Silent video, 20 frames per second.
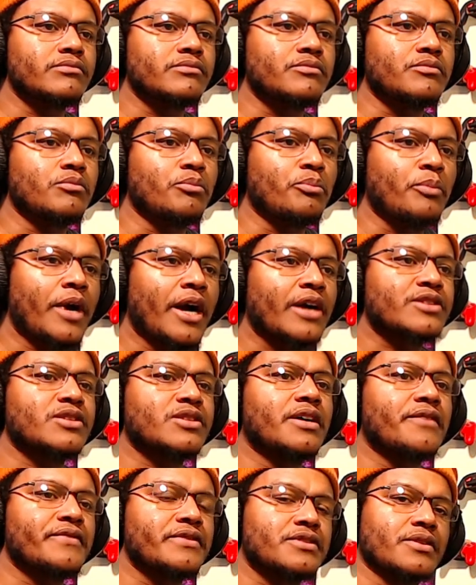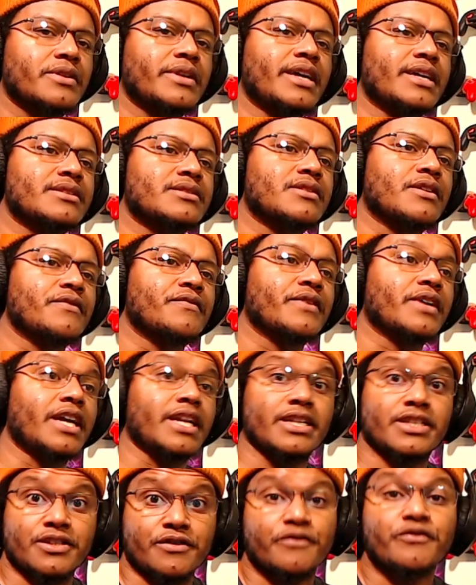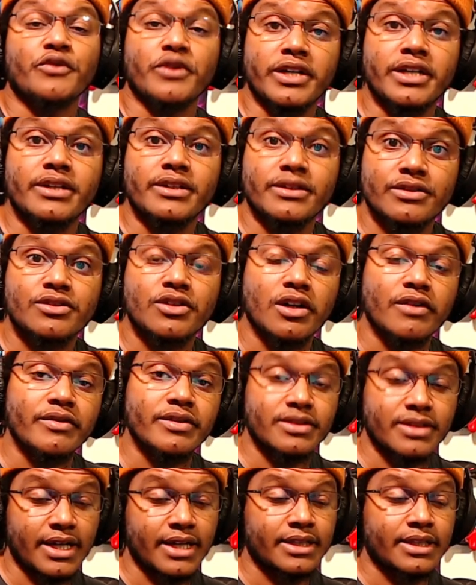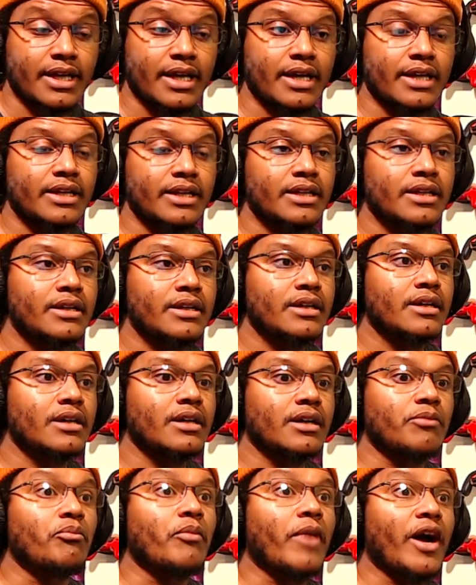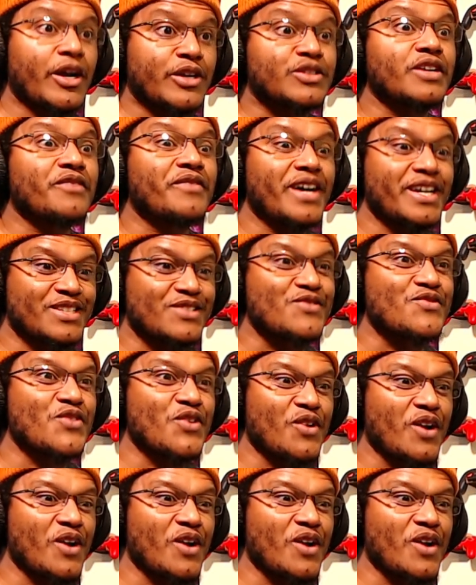Microsoft and Sony has to start, and it's a free service at that. Microsoft has to figure